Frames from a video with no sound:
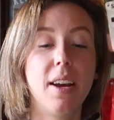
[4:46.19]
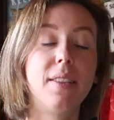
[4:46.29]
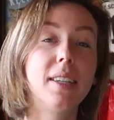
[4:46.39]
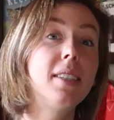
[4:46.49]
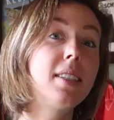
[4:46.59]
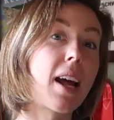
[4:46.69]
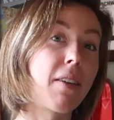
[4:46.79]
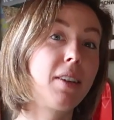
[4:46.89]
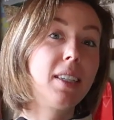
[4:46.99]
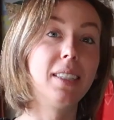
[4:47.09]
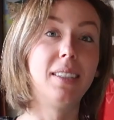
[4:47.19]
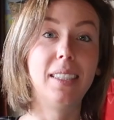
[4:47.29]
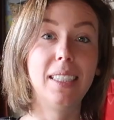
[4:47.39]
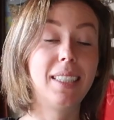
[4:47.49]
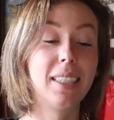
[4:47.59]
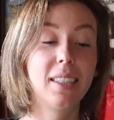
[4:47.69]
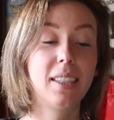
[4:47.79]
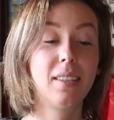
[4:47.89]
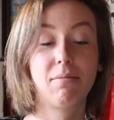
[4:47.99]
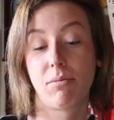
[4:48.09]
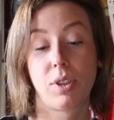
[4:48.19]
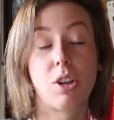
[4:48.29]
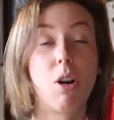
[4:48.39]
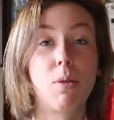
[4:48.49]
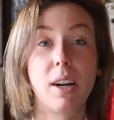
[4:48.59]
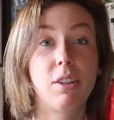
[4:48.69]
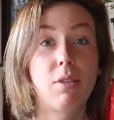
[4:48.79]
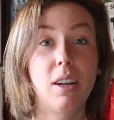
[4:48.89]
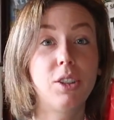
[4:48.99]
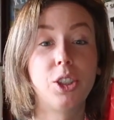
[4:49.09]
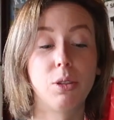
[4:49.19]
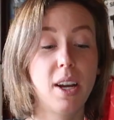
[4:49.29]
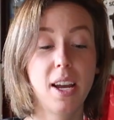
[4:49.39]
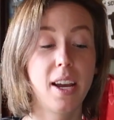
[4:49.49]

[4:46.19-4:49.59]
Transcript: this is definitely a decent snow running trail shoe.